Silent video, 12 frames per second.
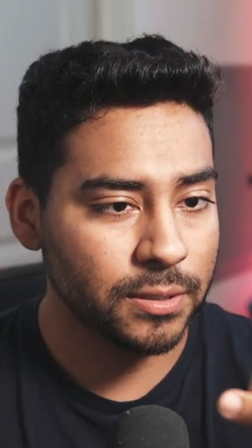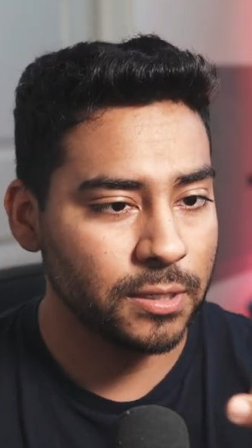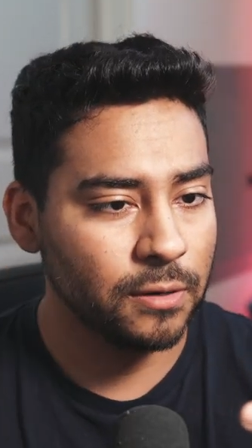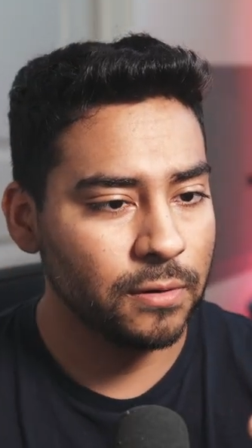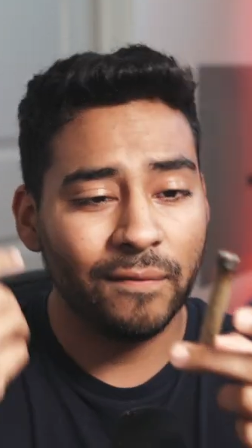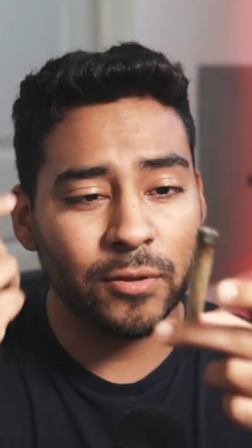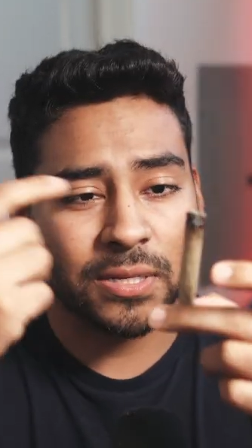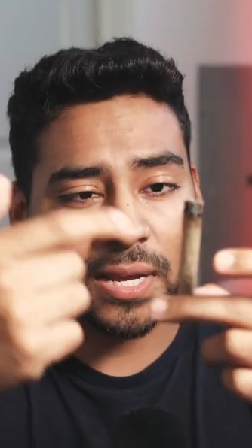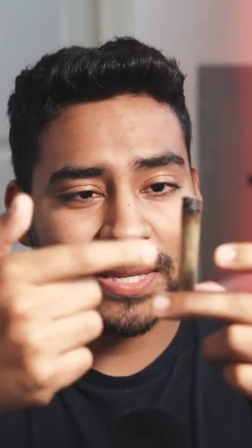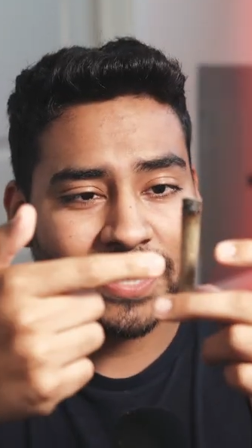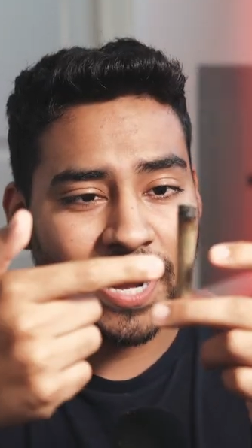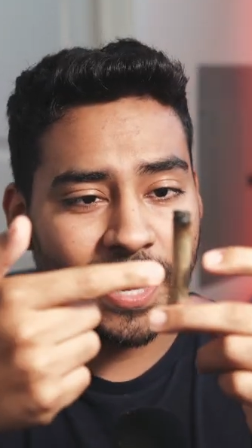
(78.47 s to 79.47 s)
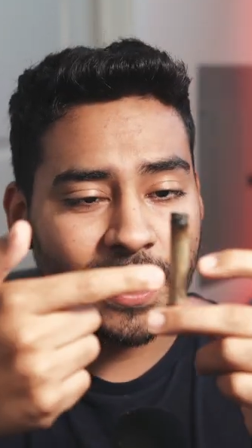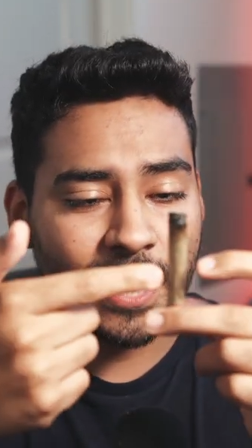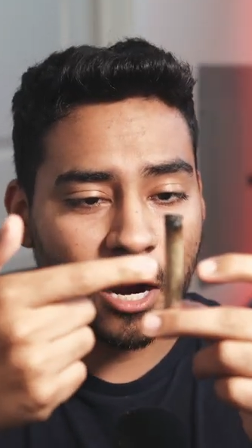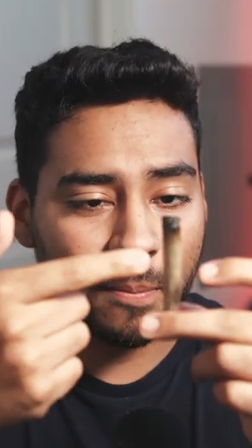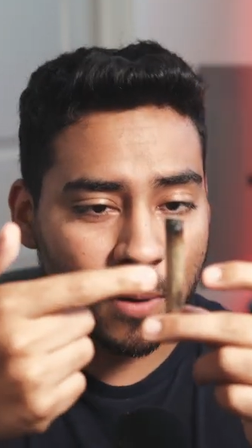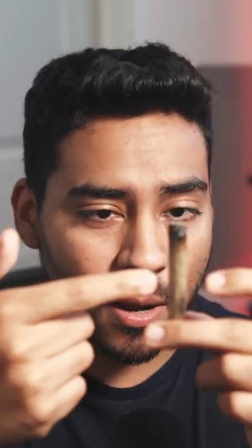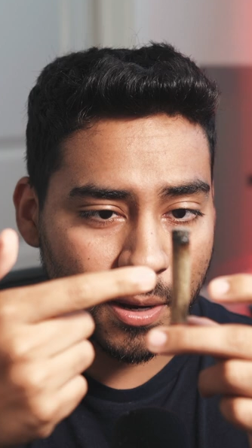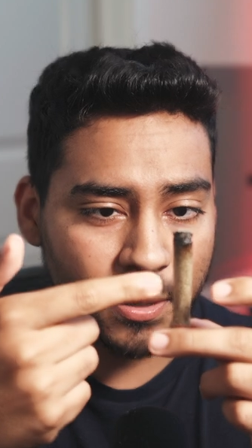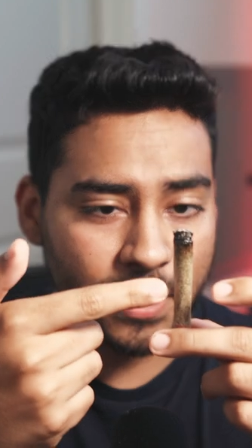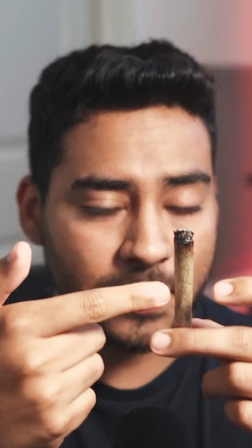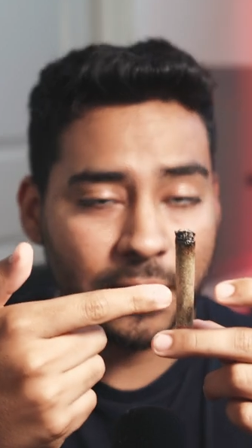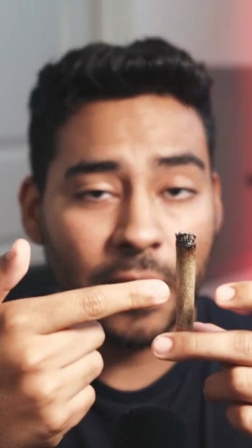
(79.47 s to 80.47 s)
So if there's a tiny air pocket
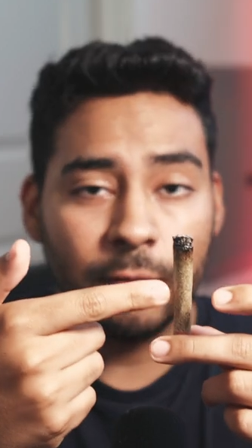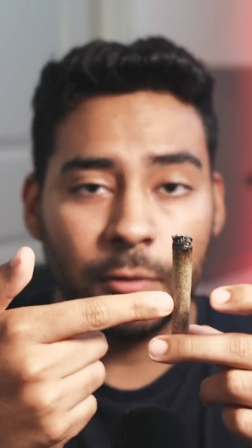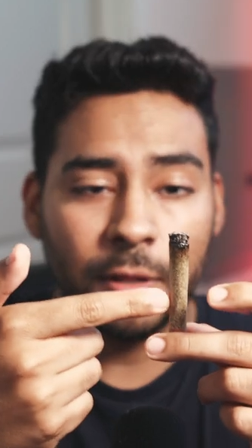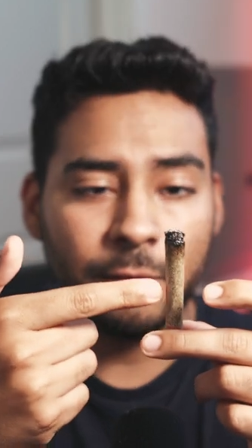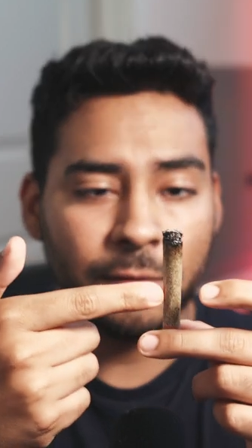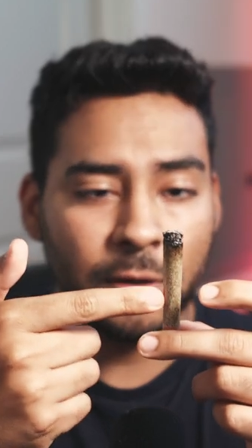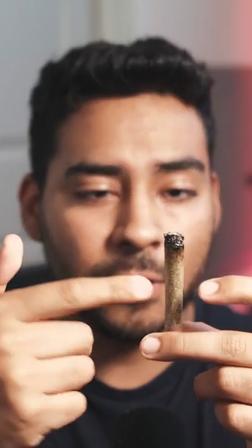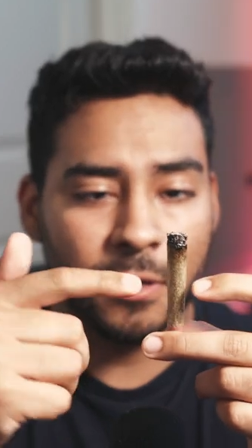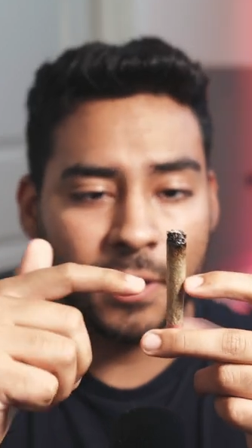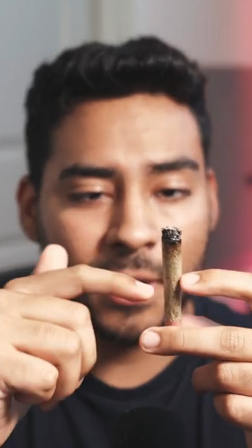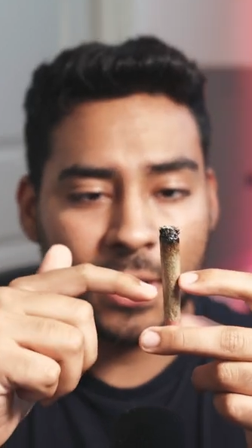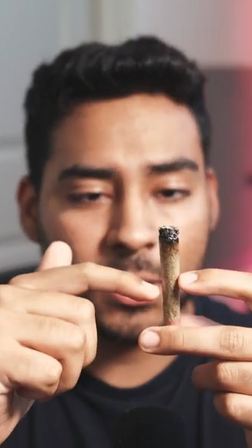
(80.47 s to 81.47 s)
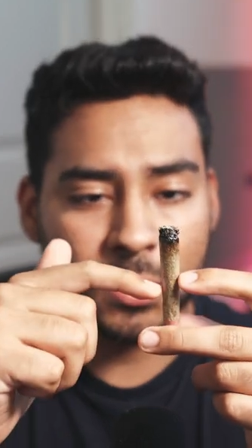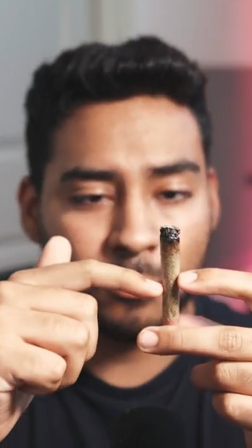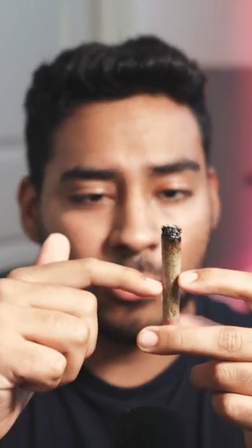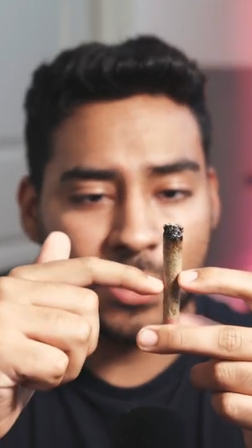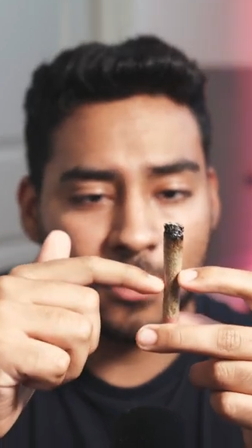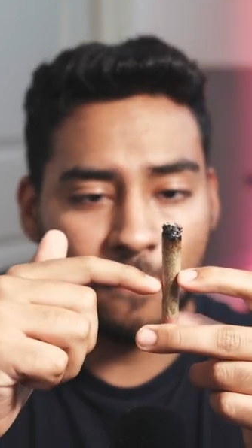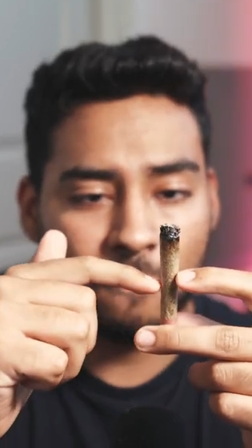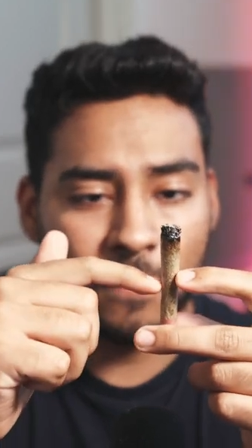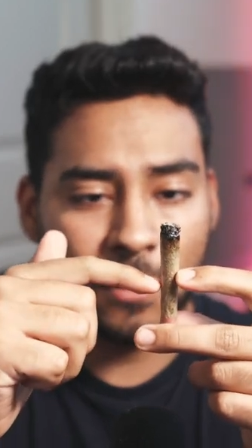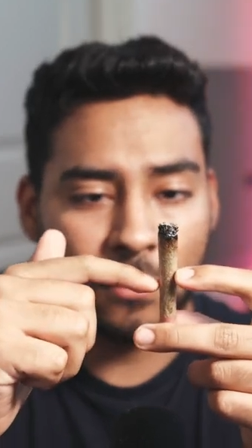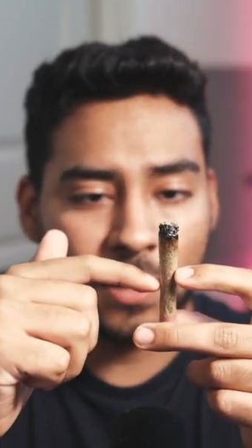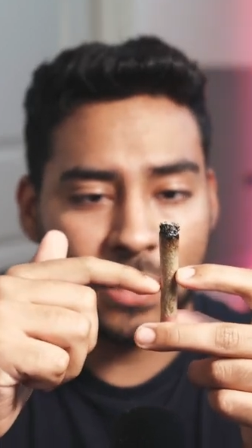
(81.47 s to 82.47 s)
that's not really filled and you can kind of just press your
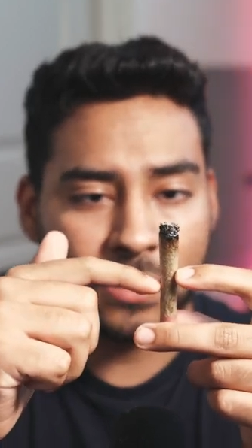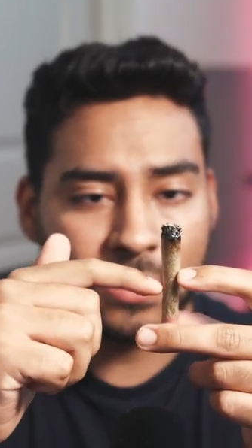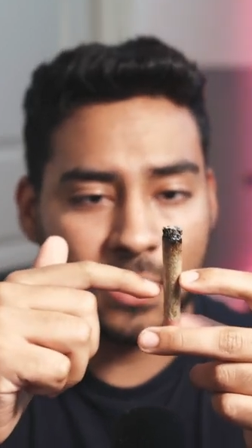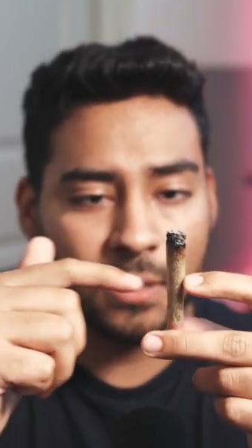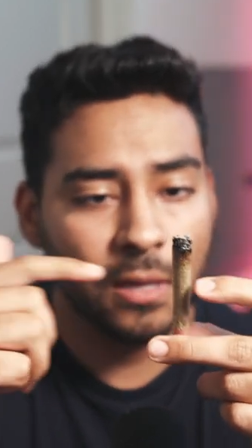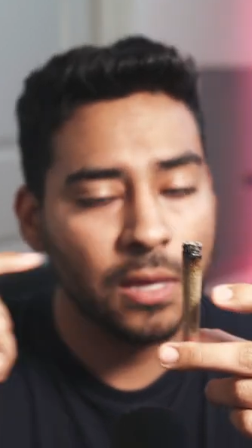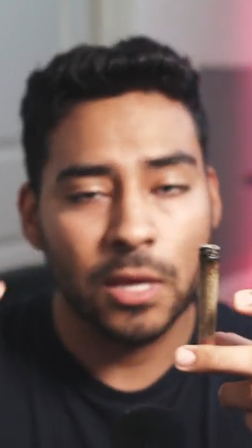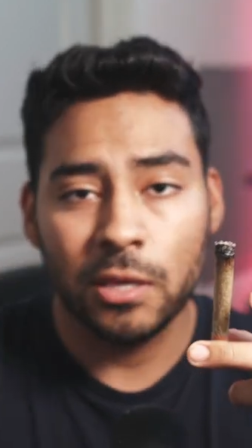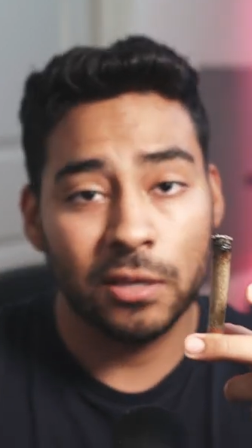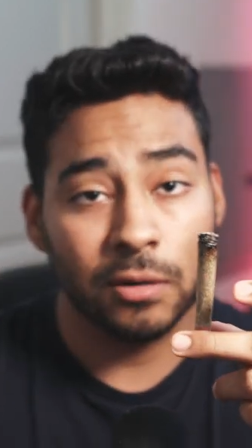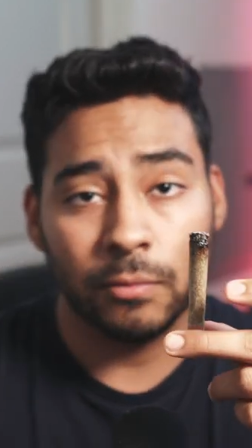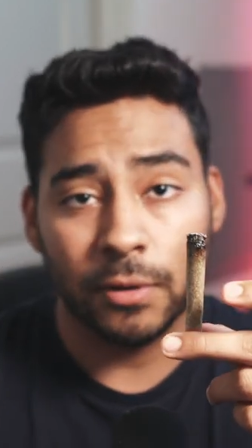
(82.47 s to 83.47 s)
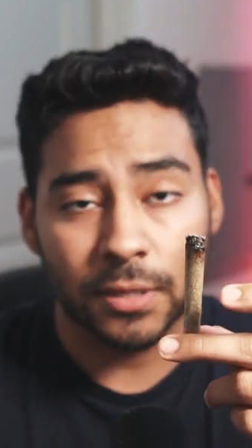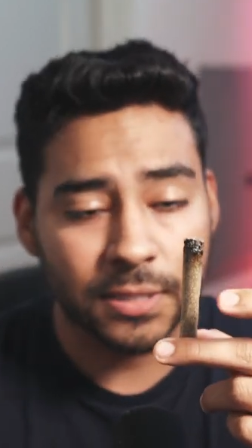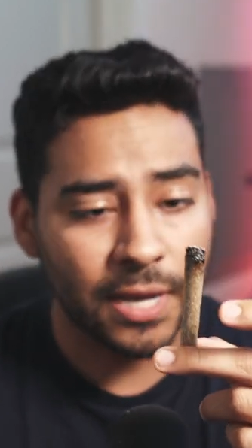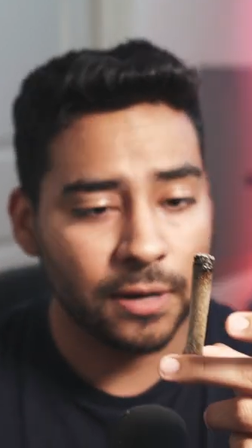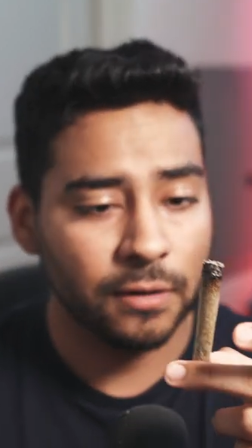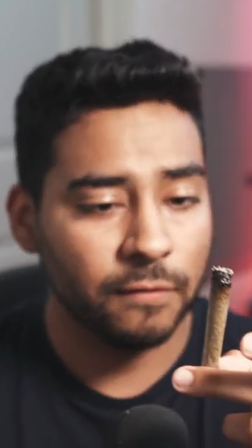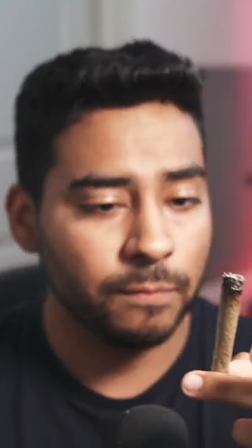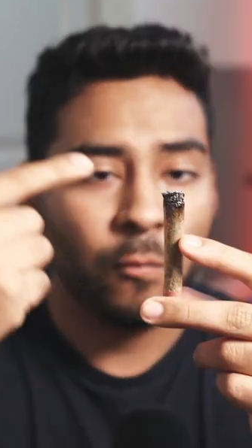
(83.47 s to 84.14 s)
finger against it, you didn't roll it tight enough.